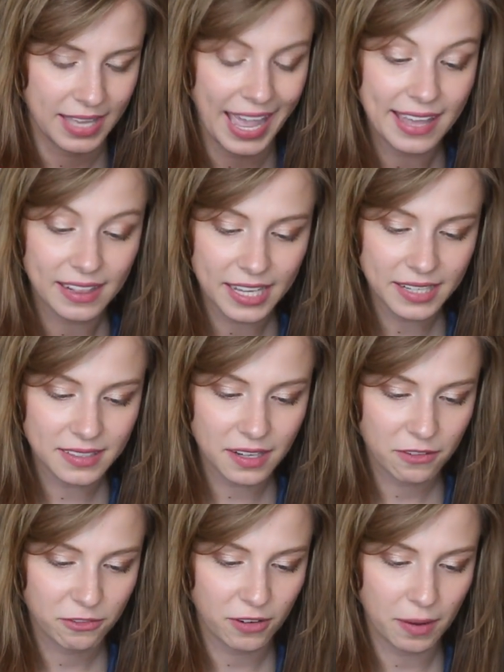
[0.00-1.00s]
Kaylin
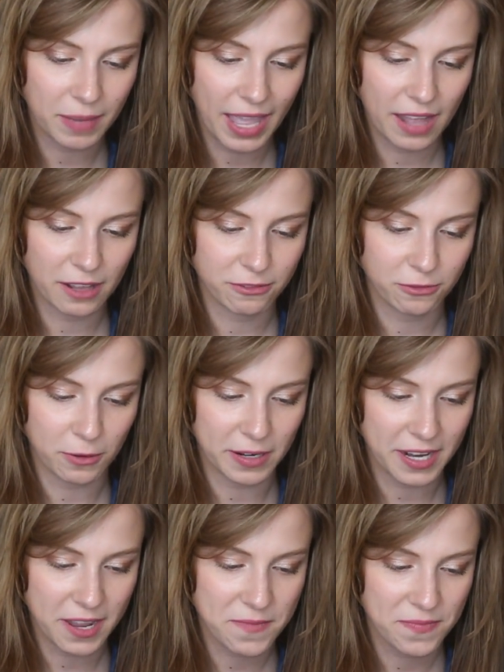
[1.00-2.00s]
from
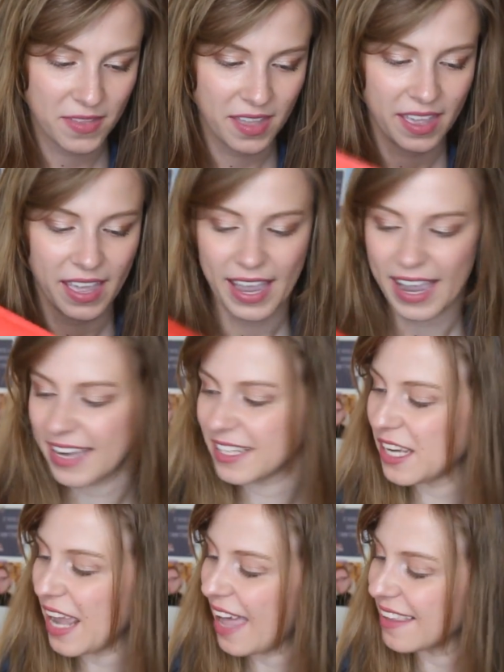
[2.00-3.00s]
California,
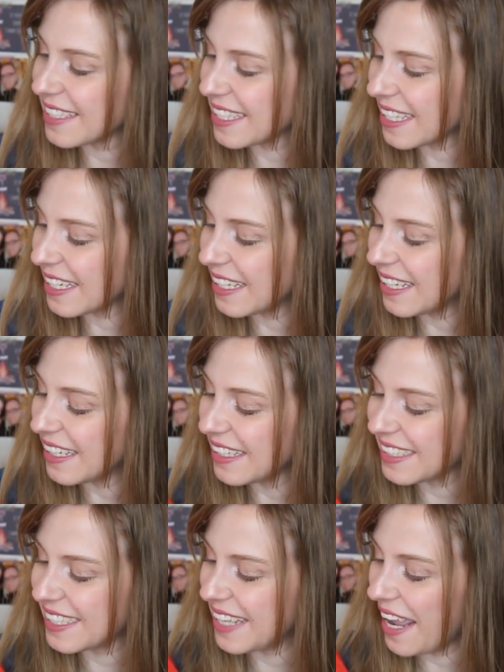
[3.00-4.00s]
and she has this
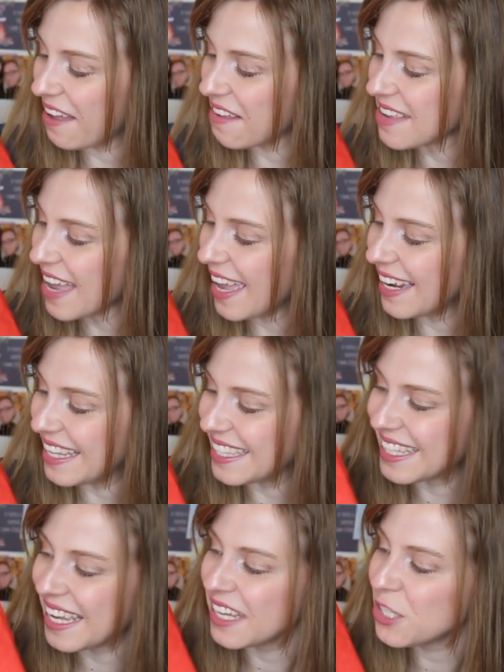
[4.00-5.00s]
little snail, and
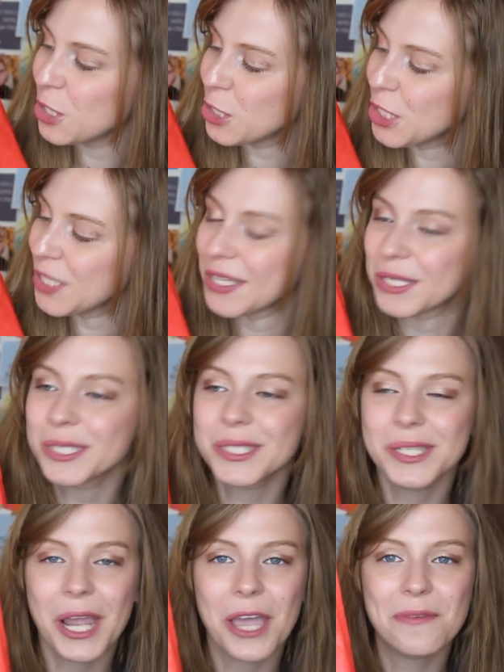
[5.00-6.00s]
it's just a little
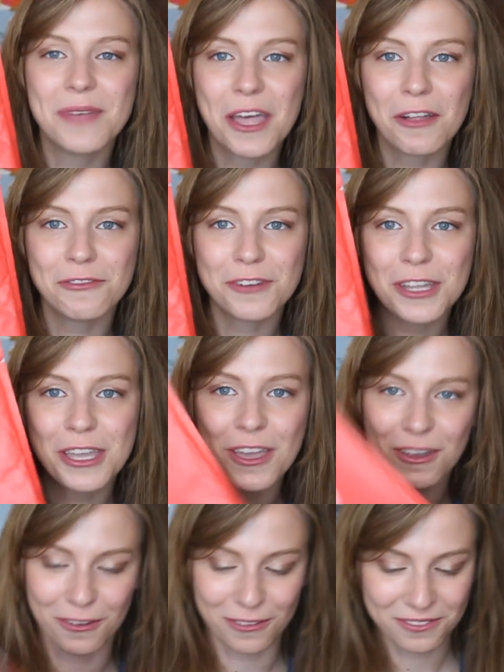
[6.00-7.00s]
snail mail for
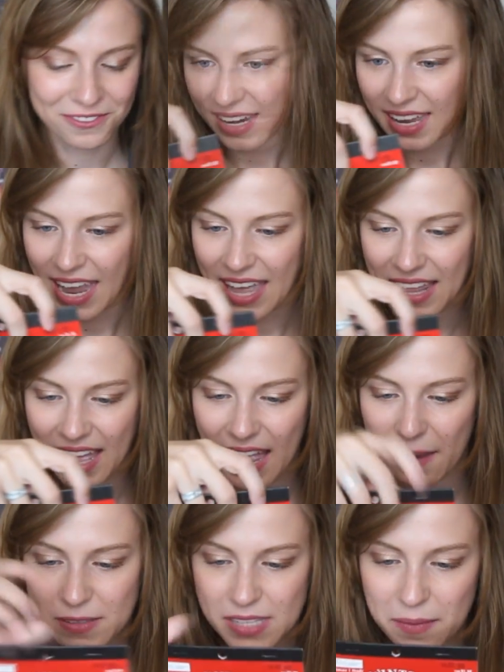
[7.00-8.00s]
you. Kayla,
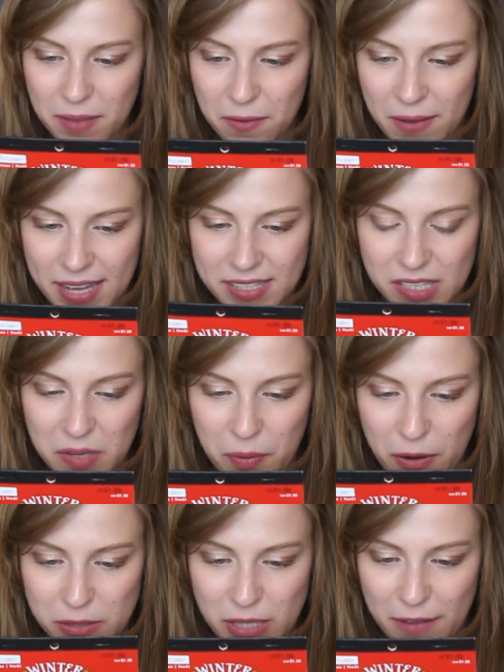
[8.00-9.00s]
I was on my way to the
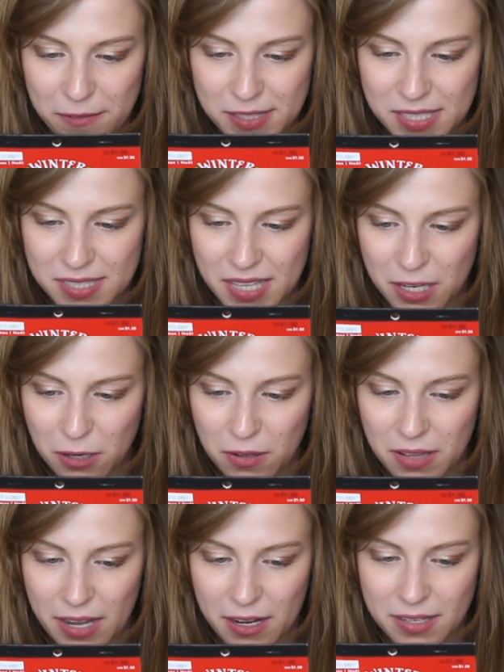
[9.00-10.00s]
post office to send
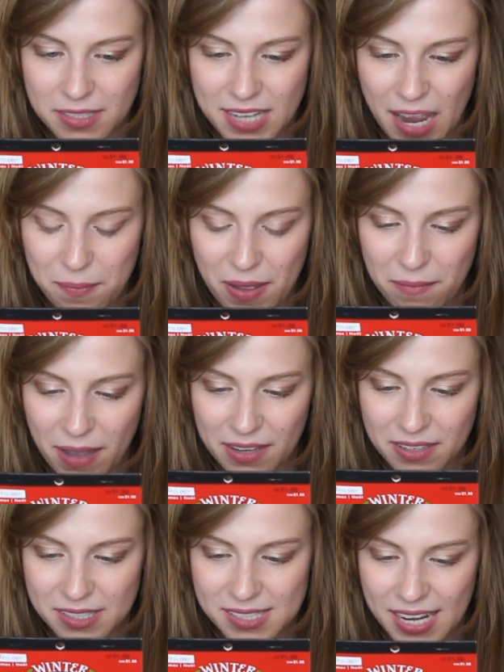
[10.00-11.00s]
you a letter and stopped by
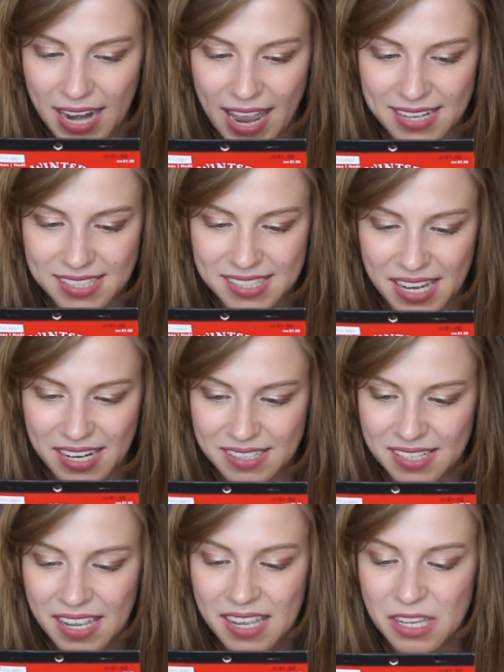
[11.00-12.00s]
Michael's and had to
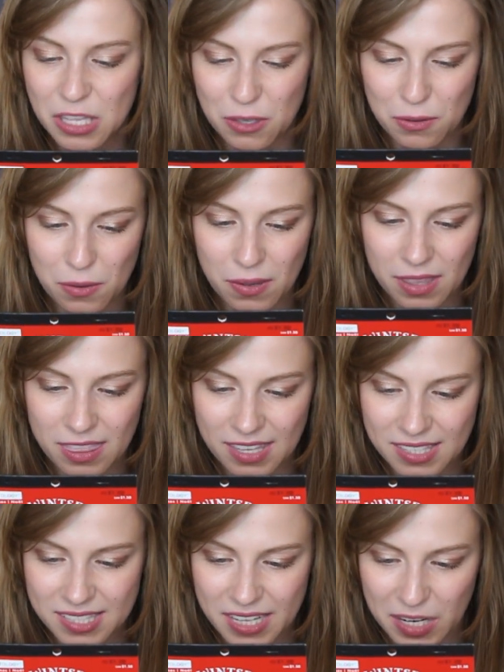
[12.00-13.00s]
send you
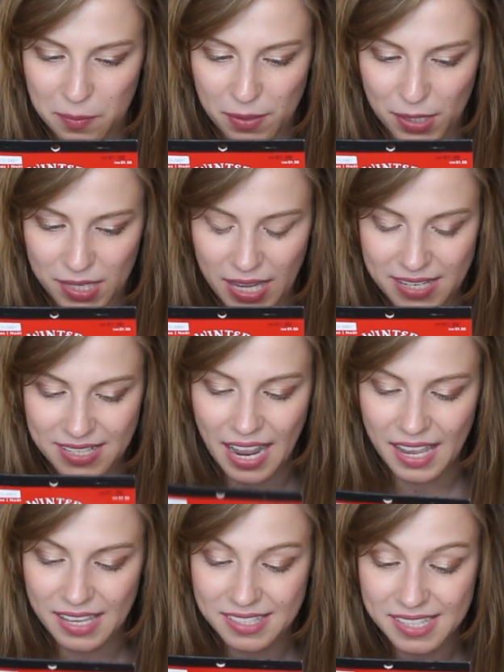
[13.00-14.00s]
this sticker book. It's
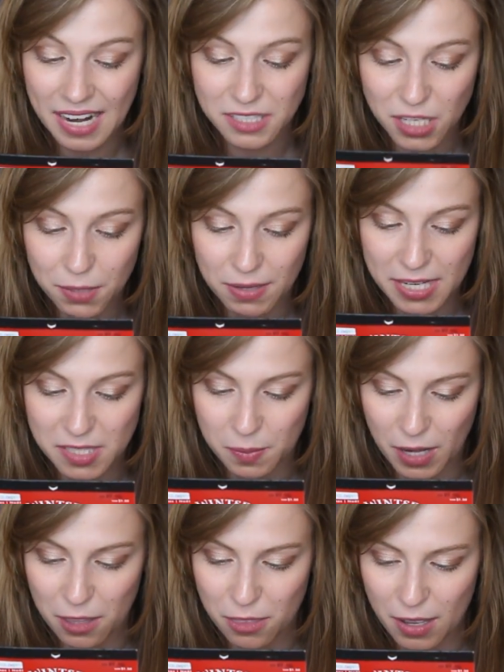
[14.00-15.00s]
not Darice,
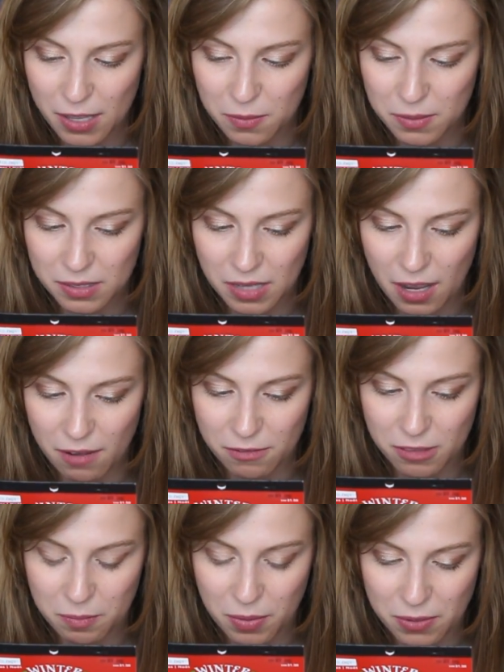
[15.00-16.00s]
but I thought you would
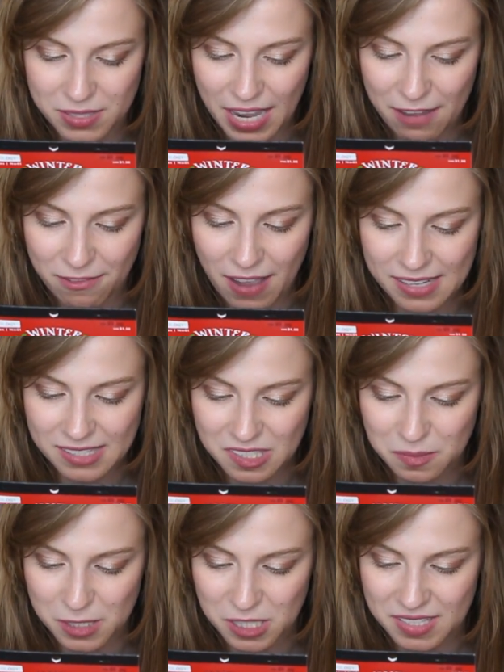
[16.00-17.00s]
love the Bowtie Fox
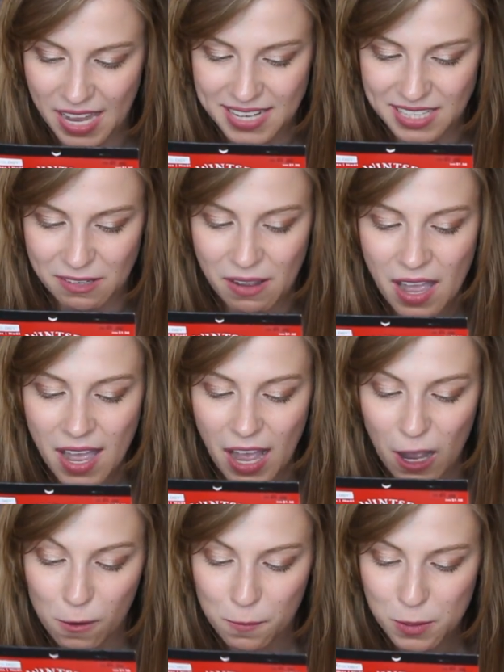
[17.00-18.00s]
as much as I do.
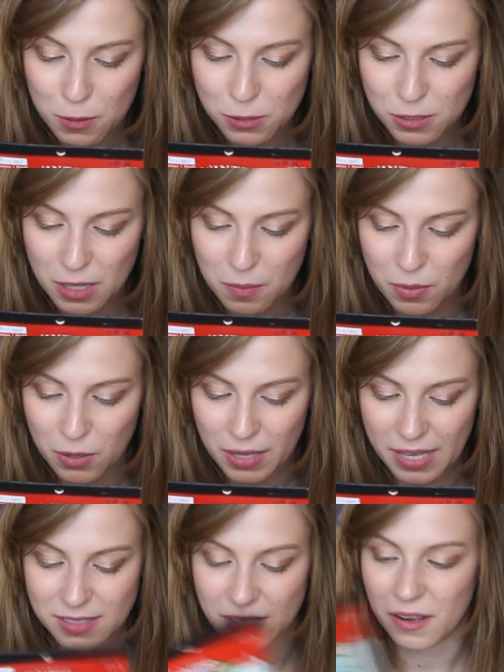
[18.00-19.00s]
I hope you enjoy the
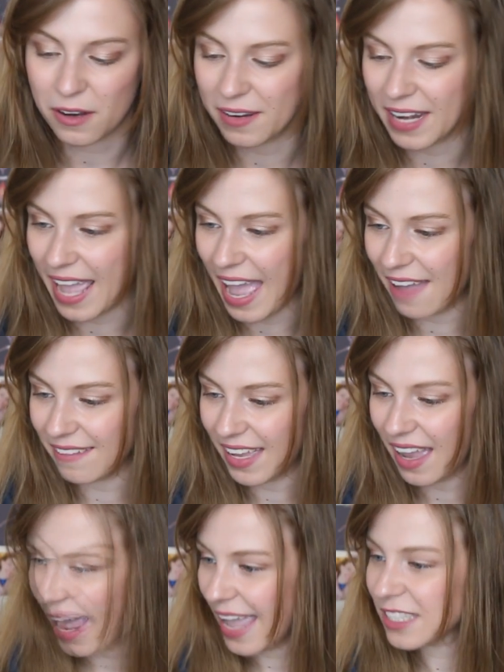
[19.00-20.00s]
book and don't already have
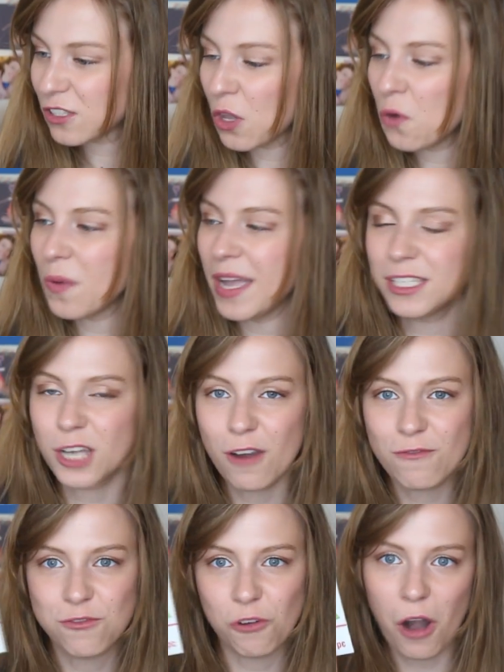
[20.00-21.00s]
it. It's the
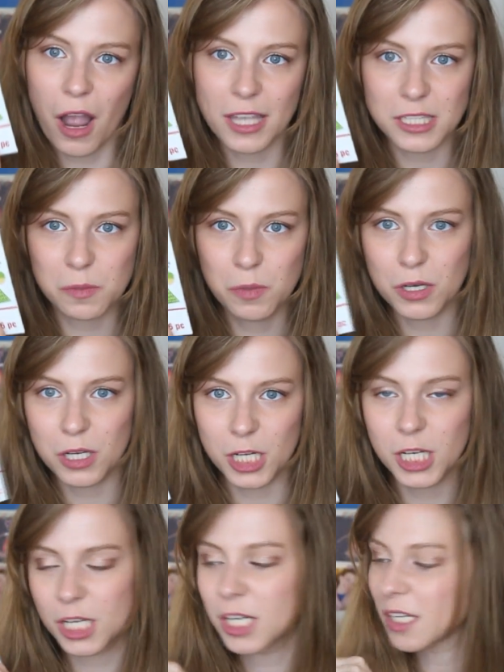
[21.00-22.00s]
Winter Frost
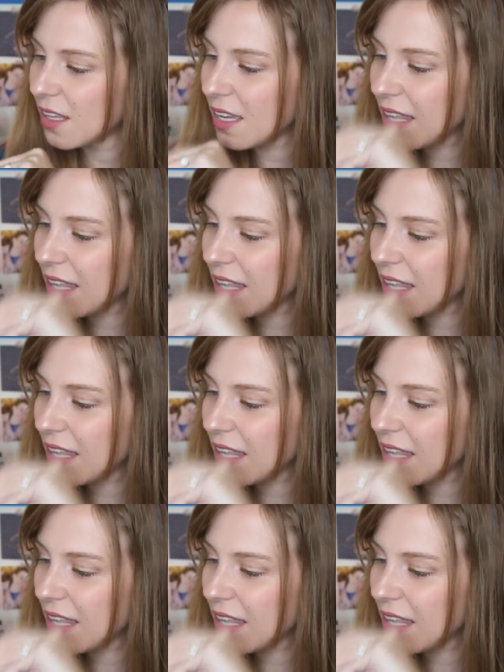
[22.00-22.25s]
book!